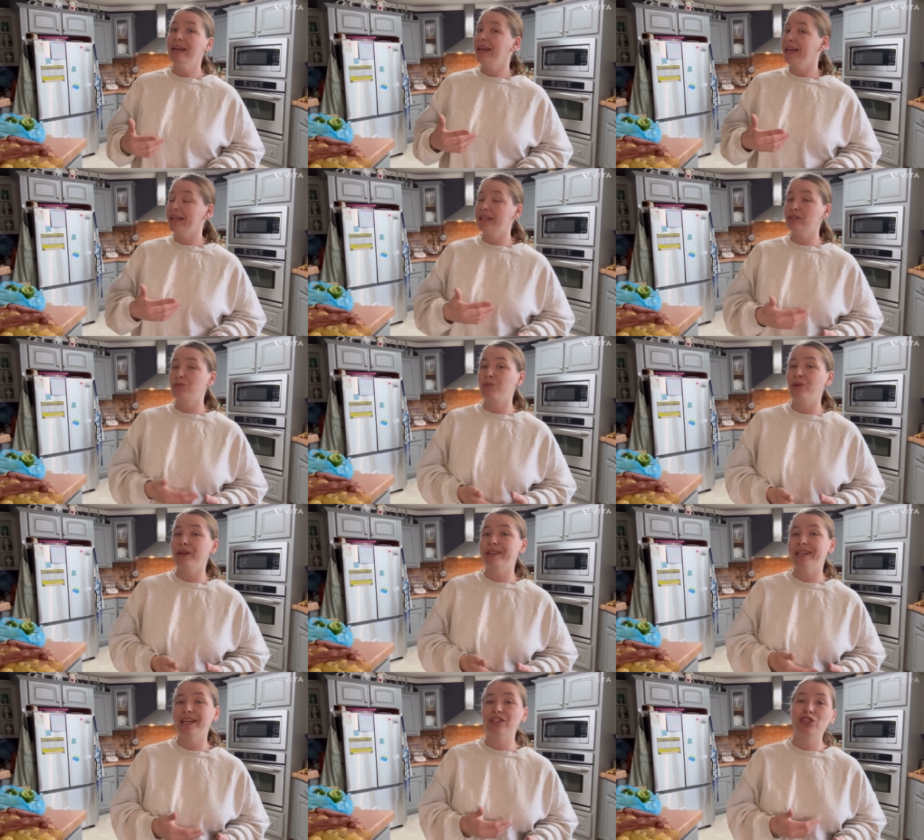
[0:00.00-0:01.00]
It is one
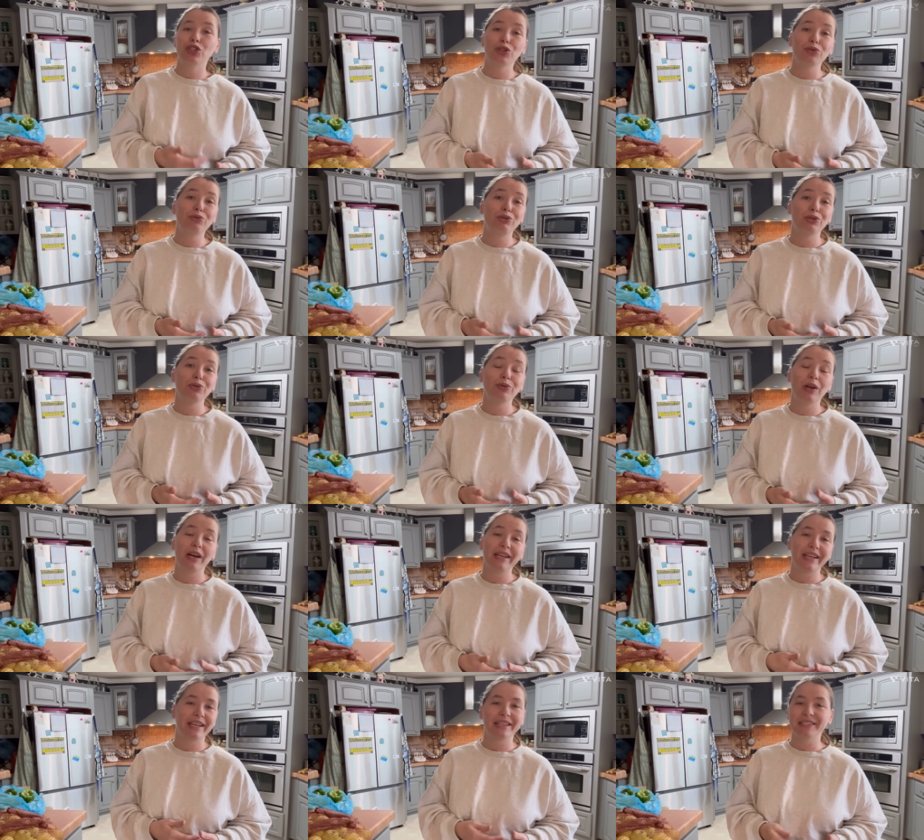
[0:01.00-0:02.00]
that you do
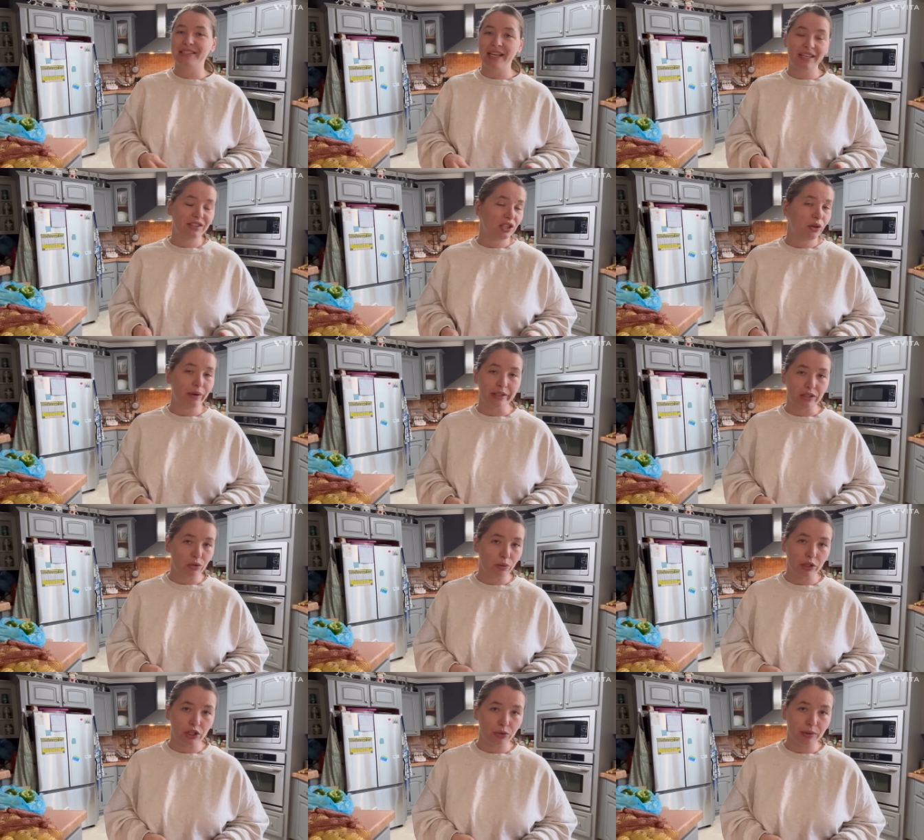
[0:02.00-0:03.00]
not get a say-so as to
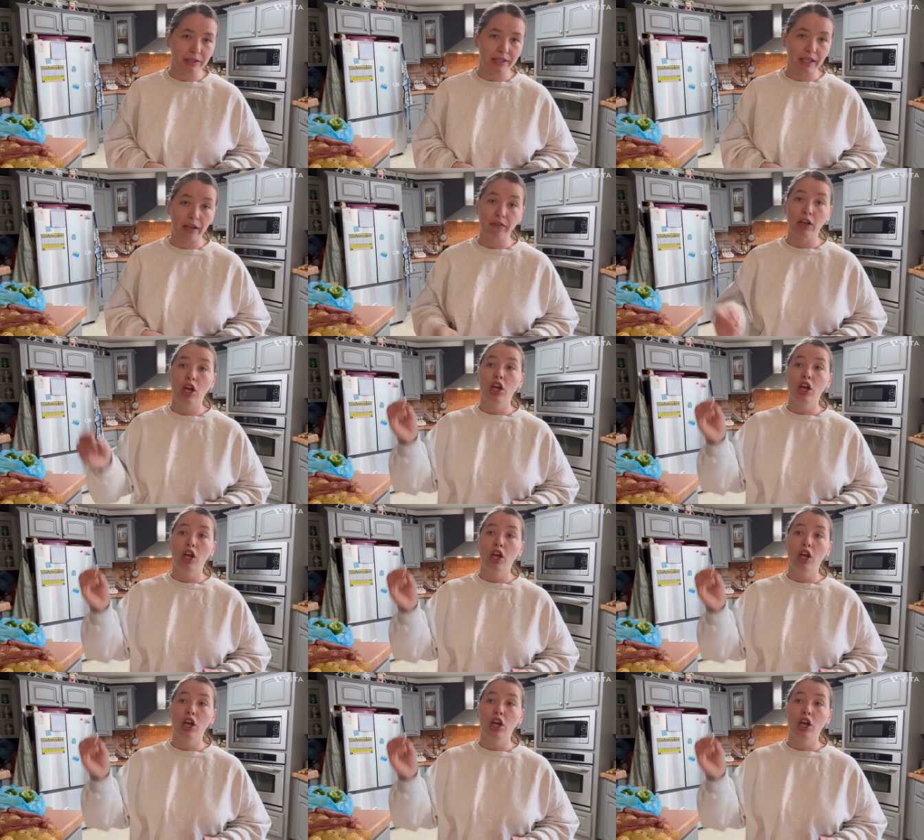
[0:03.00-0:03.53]
what you receive.